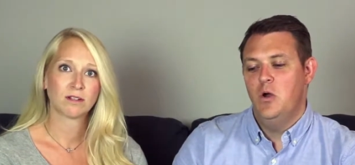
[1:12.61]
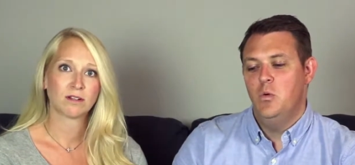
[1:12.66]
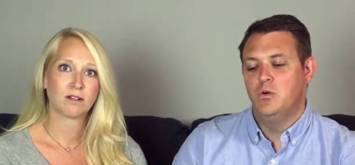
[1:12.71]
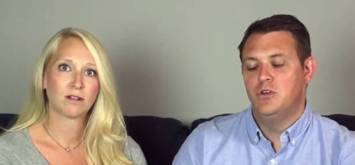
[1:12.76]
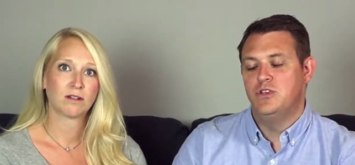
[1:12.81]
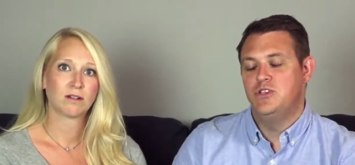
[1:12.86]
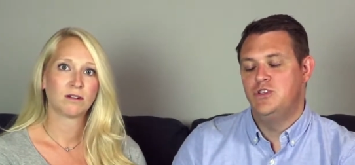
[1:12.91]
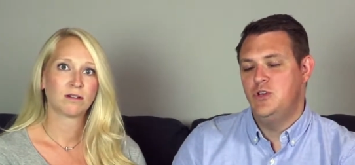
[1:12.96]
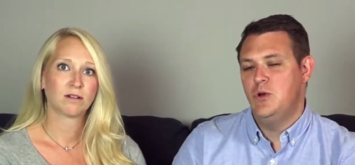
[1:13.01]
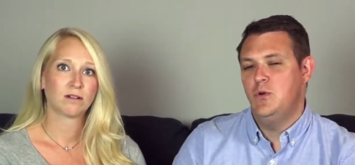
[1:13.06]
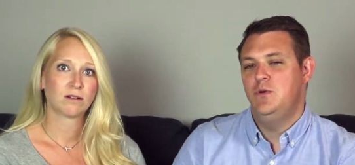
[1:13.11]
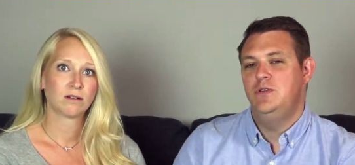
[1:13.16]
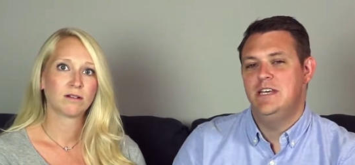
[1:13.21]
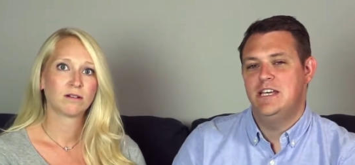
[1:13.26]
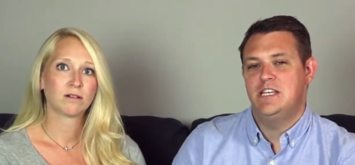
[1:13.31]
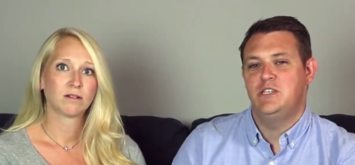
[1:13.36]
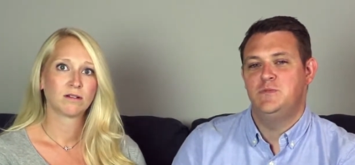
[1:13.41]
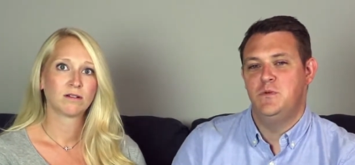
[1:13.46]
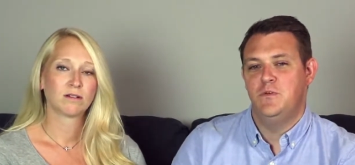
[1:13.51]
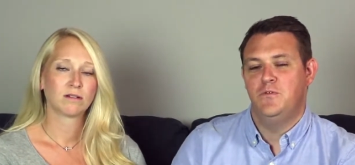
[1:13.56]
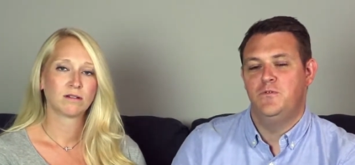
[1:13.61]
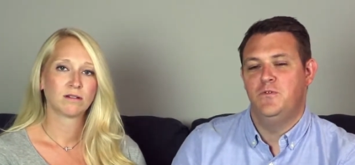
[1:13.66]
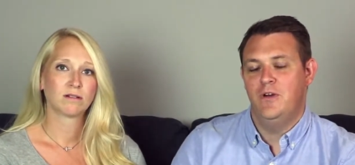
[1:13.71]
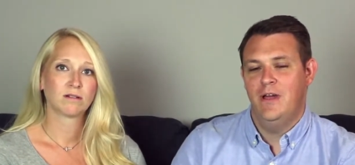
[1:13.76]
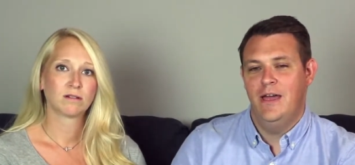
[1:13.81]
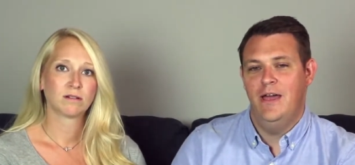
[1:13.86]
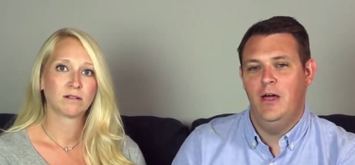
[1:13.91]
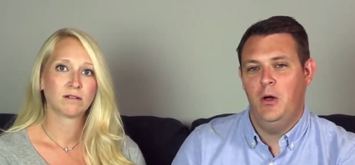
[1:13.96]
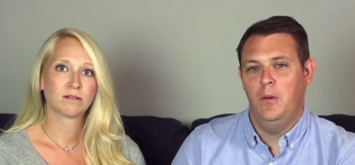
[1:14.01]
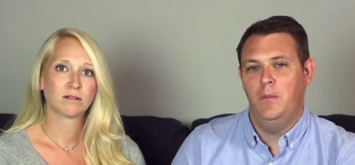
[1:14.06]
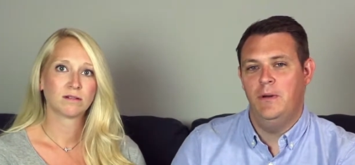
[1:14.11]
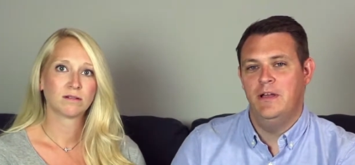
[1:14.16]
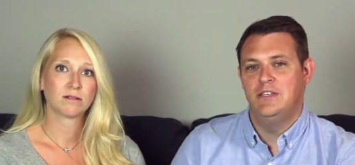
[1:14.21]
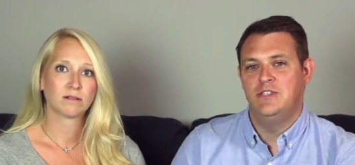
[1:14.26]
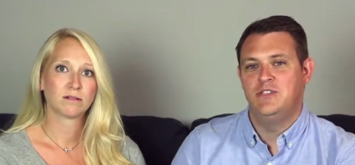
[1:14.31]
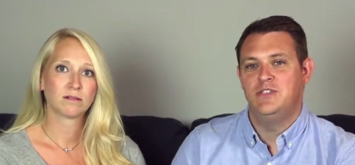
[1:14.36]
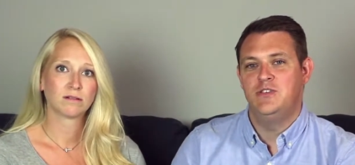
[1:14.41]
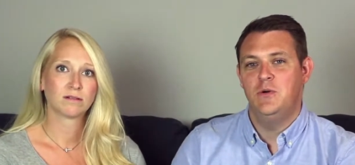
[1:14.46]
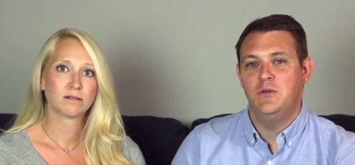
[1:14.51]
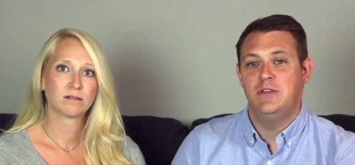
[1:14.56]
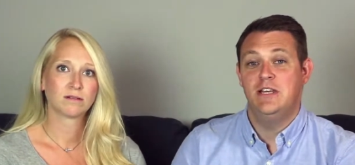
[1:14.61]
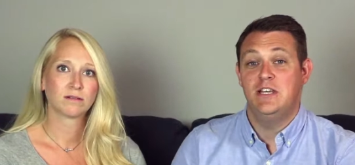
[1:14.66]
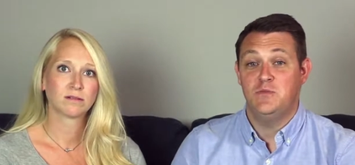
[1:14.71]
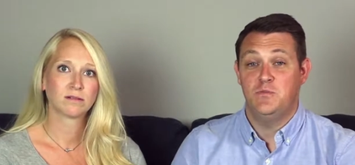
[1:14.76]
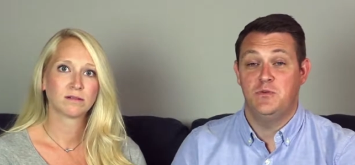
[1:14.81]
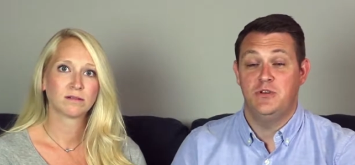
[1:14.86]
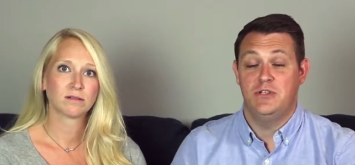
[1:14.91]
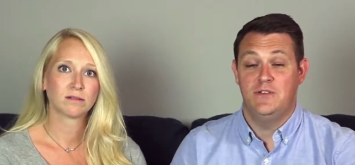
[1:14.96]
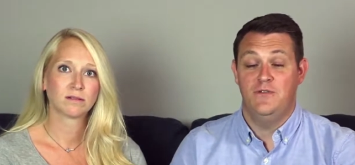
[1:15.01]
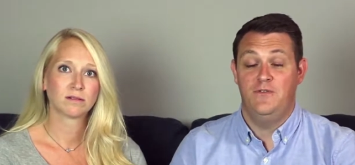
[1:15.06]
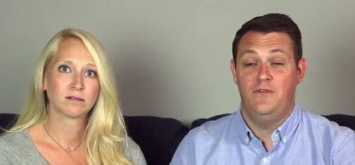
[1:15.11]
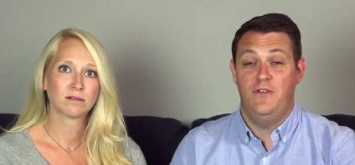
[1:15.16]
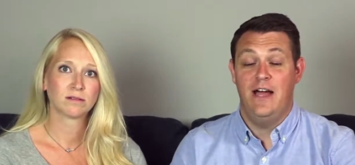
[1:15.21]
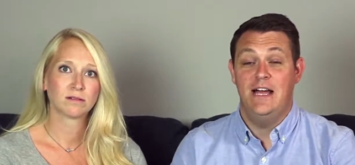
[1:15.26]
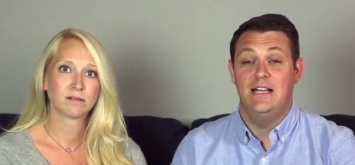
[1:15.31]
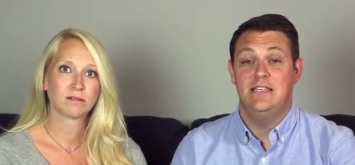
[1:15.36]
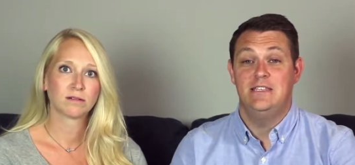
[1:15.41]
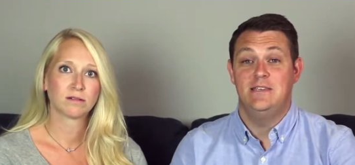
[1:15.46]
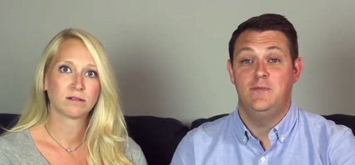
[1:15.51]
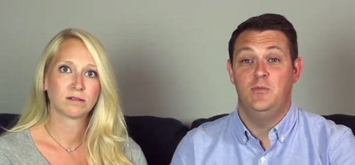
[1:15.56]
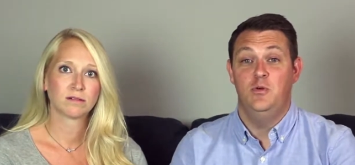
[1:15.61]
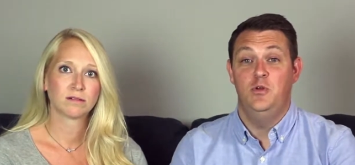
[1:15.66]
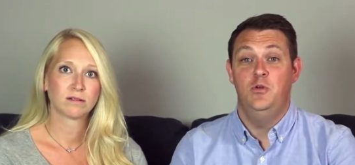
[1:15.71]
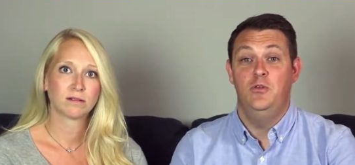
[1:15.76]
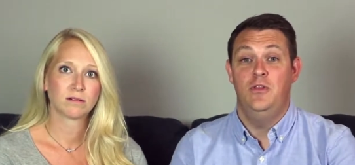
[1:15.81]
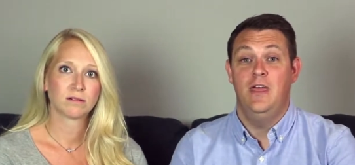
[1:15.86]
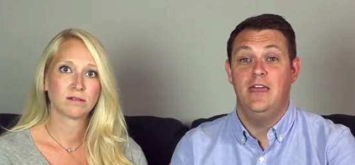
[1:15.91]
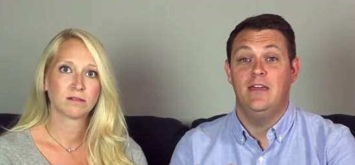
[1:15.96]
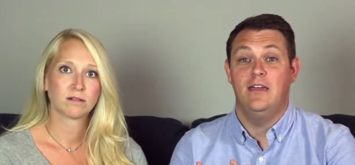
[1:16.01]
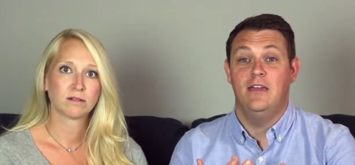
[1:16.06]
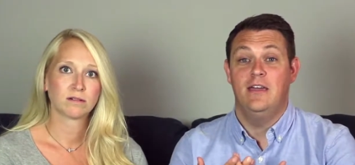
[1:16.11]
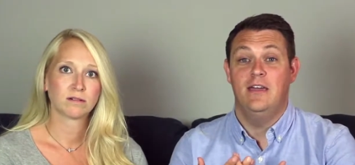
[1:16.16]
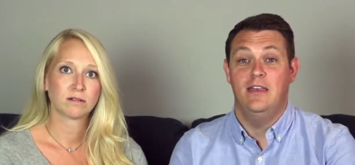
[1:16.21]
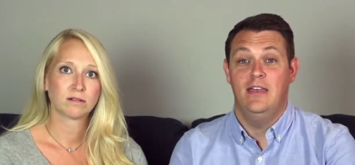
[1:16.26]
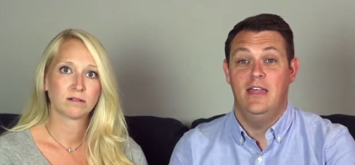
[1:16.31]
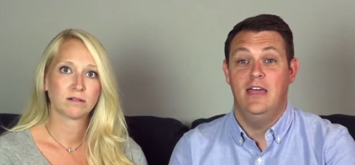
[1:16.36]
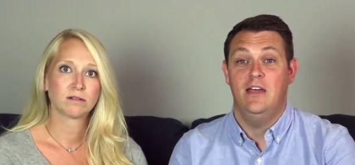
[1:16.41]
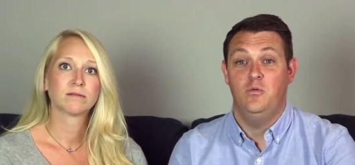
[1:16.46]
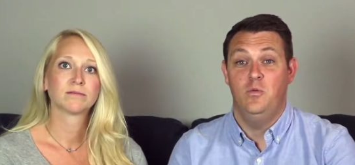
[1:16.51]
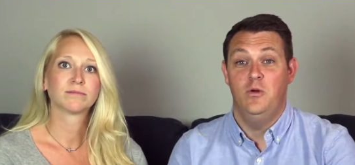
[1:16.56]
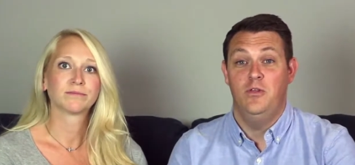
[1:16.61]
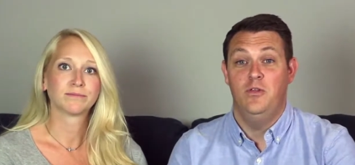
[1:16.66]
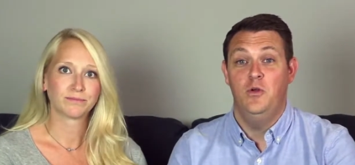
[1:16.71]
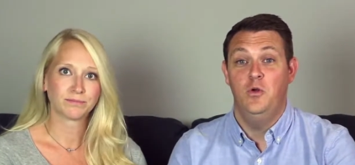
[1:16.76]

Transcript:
Speaker 1: were so desperate for help and so desperate to find someone who they could connect with,